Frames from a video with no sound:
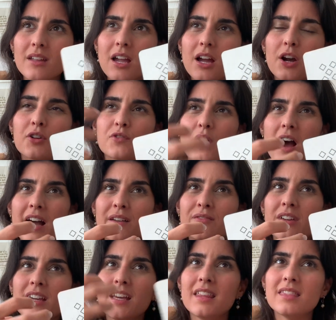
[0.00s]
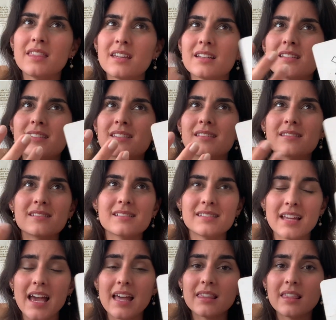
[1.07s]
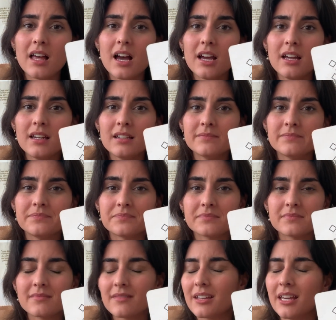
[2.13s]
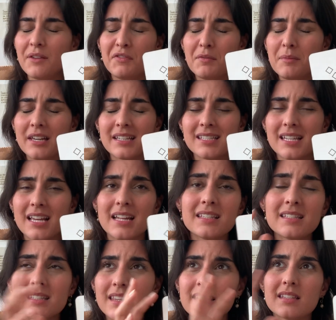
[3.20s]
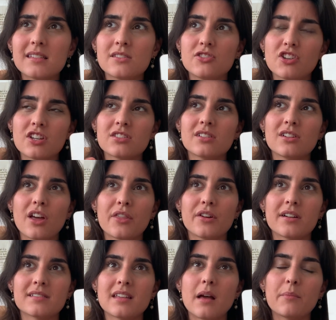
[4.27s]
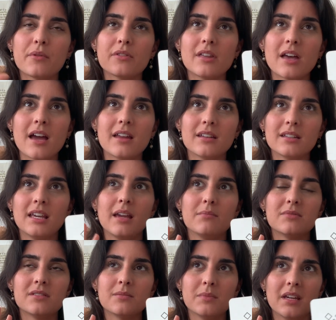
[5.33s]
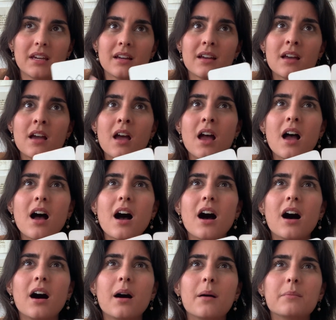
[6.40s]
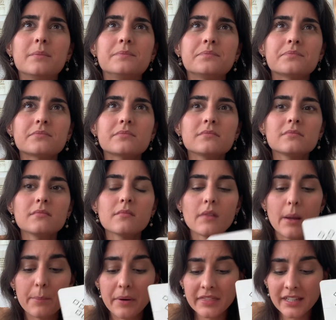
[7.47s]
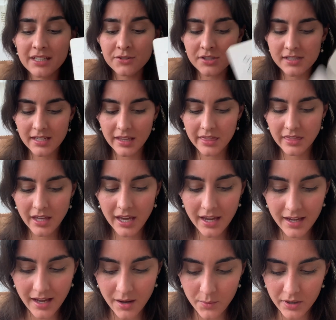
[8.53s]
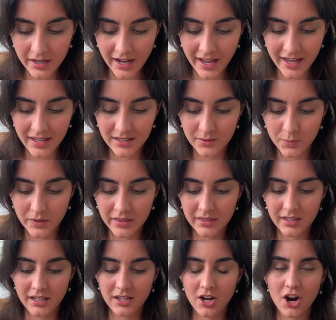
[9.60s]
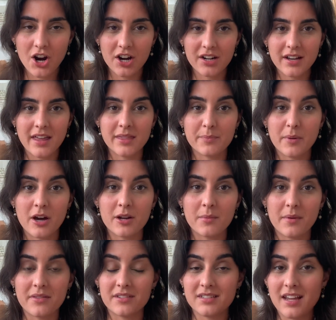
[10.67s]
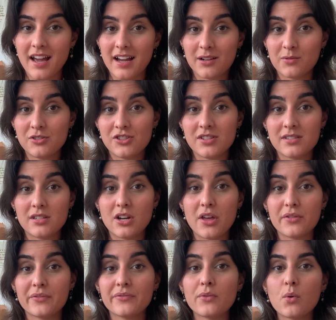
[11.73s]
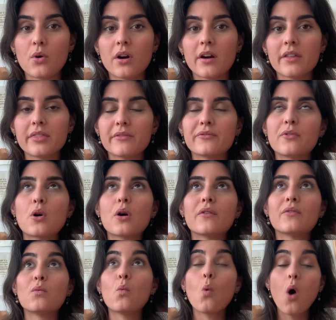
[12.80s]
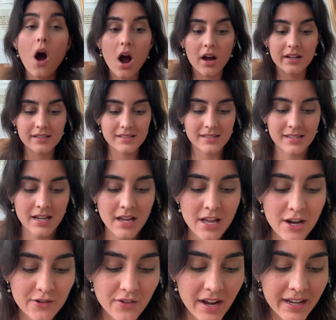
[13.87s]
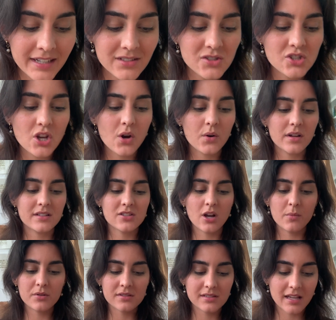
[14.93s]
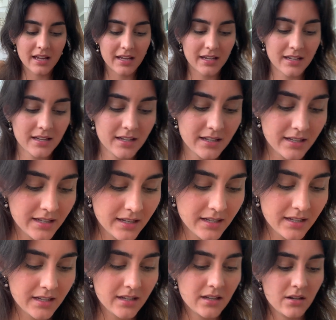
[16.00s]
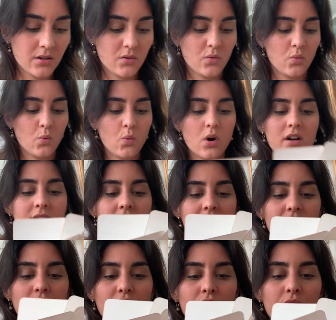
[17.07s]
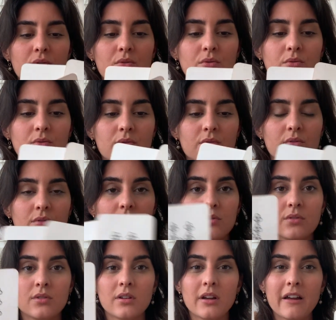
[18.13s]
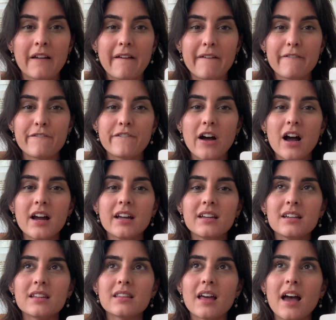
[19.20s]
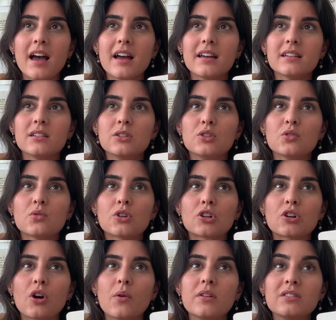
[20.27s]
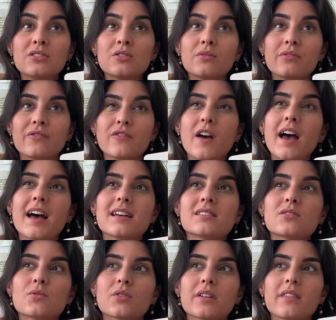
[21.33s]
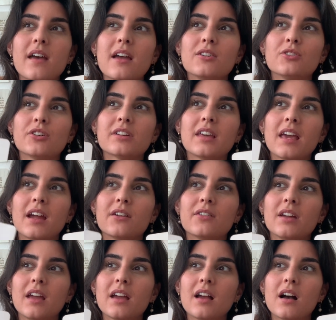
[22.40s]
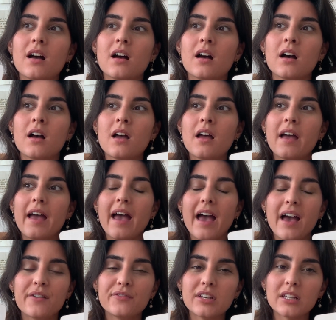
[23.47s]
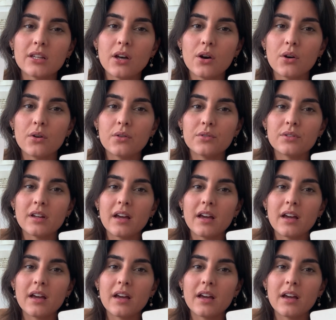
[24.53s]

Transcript: arriving in this deadline, if it makes sense. This is just another example that came to me. But the interesting thing, I want to end with the card at the bottom of the deck, which is another four, the Four of Wands, right? So it's almost like once you find that you're going too fast, or that you're carrying a heavy load